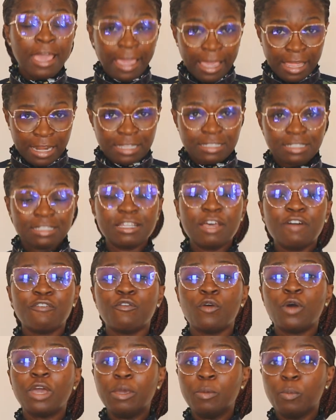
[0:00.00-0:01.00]
It is
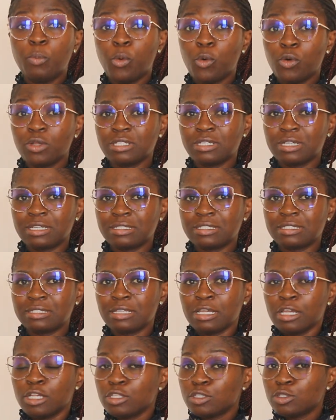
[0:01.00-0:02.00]
therefore
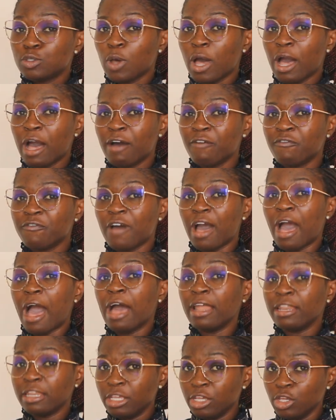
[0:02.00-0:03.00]
important to have
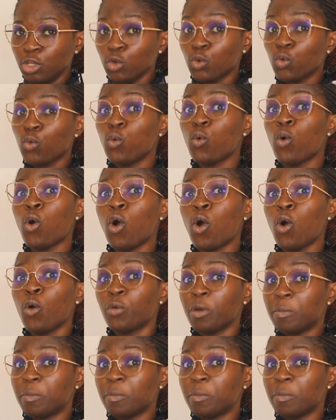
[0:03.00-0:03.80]
an equal